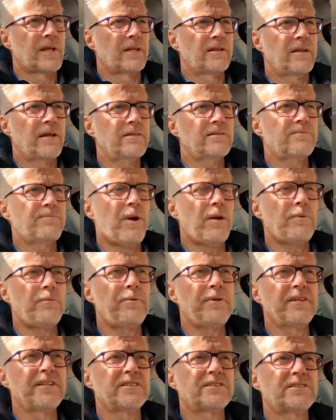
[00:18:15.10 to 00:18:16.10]
That's
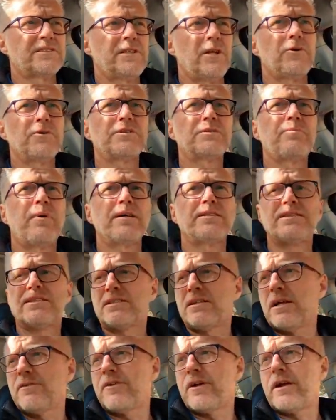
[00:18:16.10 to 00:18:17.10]
probably the slowest
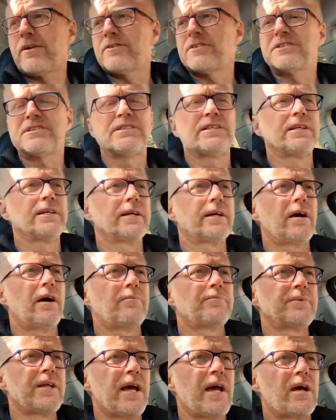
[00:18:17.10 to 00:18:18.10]
bicycle I've ever seen
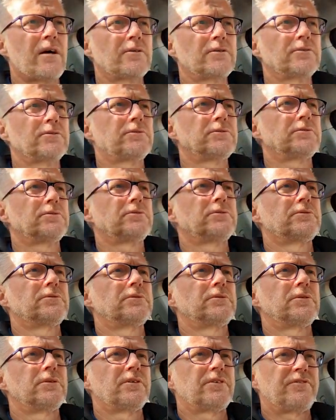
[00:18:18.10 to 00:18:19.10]
come down
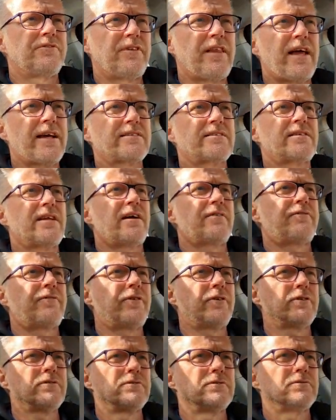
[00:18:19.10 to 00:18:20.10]
Flagstaff
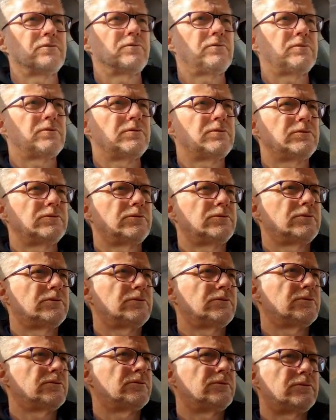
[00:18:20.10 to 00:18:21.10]
Road.
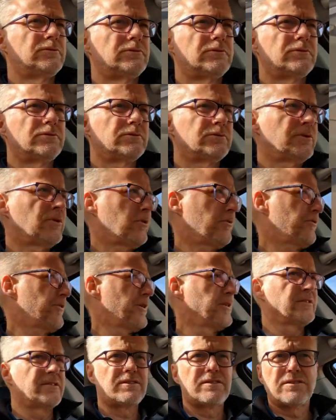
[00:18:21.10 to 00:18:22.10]
No
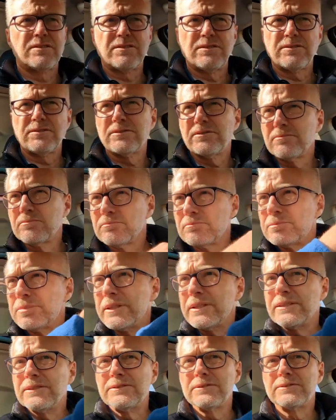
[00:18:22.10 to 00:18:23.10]
offense, but
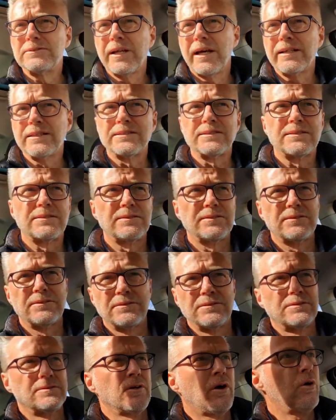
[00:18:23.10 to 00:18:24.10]
that is...
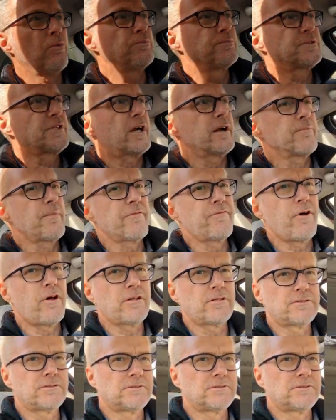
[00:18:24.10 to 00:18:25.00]
Oh, sorry, my fault.